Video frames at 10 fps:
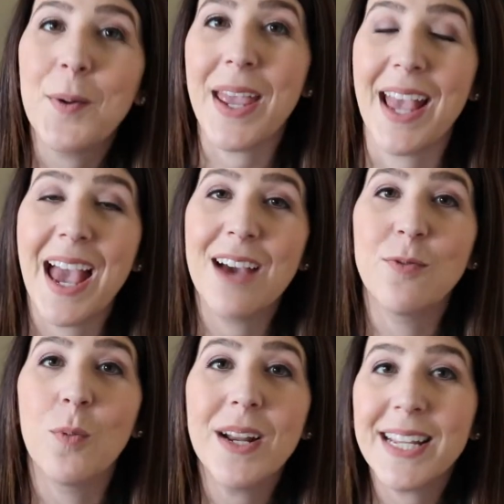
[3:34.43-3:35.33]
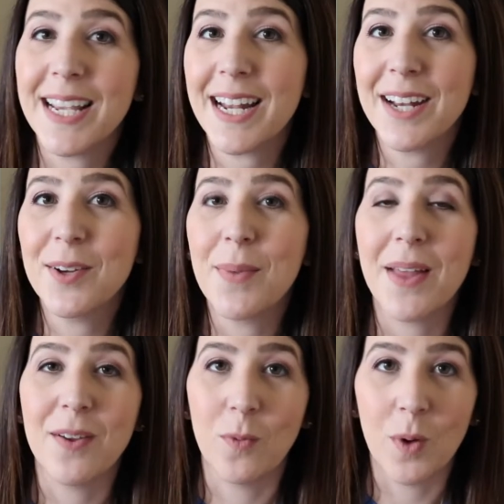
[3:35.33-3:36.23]
Okay, I have one kit item
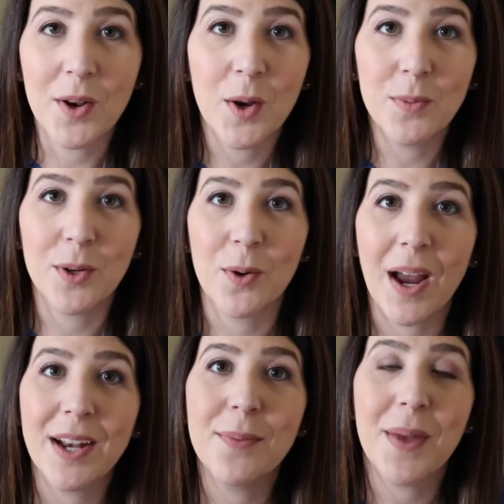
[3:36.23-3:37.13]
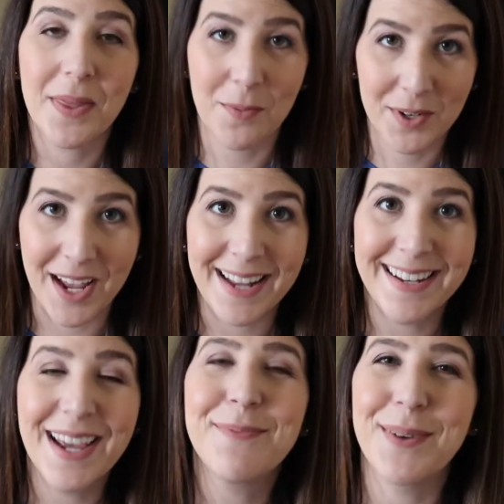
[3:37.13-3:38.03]
and then one home decor item and then we're
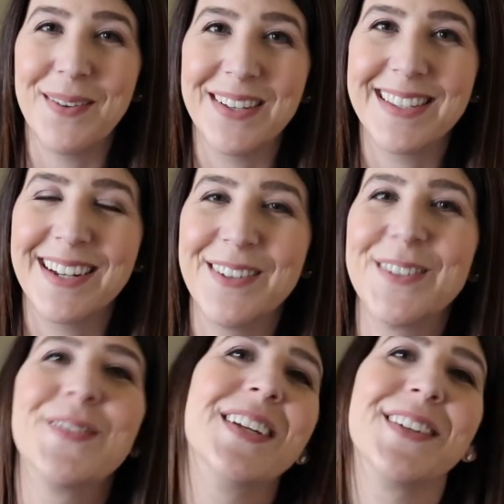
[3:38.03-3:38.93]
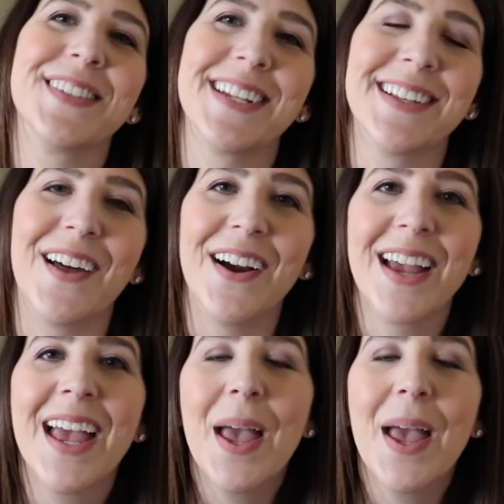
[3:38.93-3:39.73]
done. I promise. I know this video is getting long.